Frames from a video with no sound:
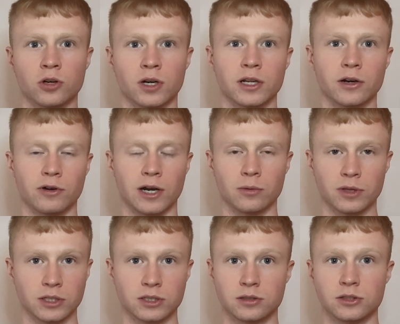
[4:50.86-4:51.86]
struggling around with
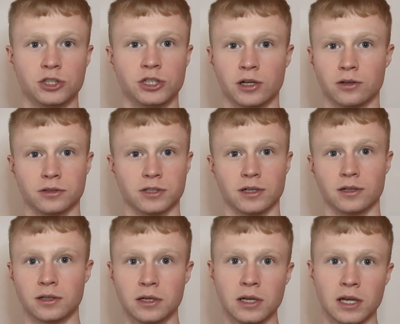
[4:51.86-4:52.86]
this shit content.
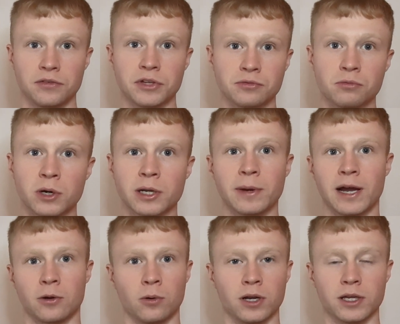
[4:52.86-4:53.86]
If it's really
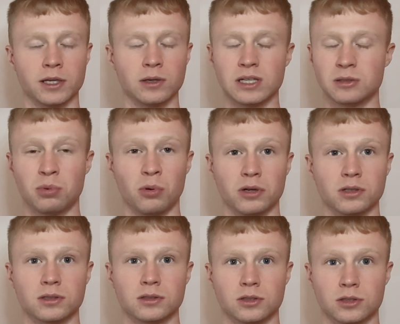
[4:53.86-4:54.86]
bad quality, it's
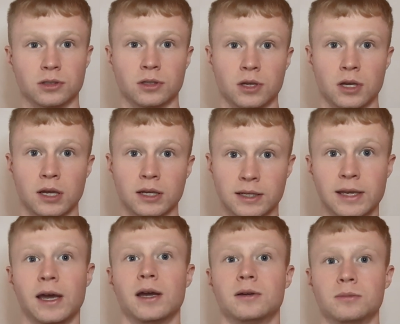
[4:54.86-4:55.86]
pointless. Just
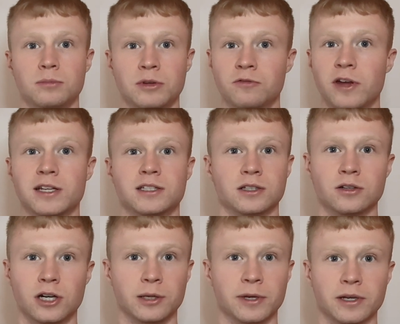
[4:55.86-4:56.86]
invest a
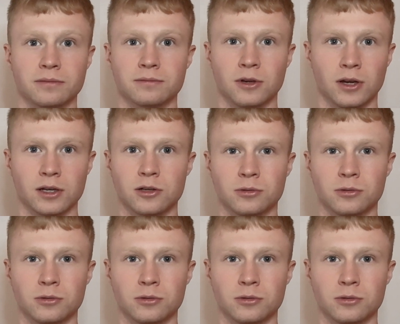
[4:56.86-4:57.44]
tiny bit. Like,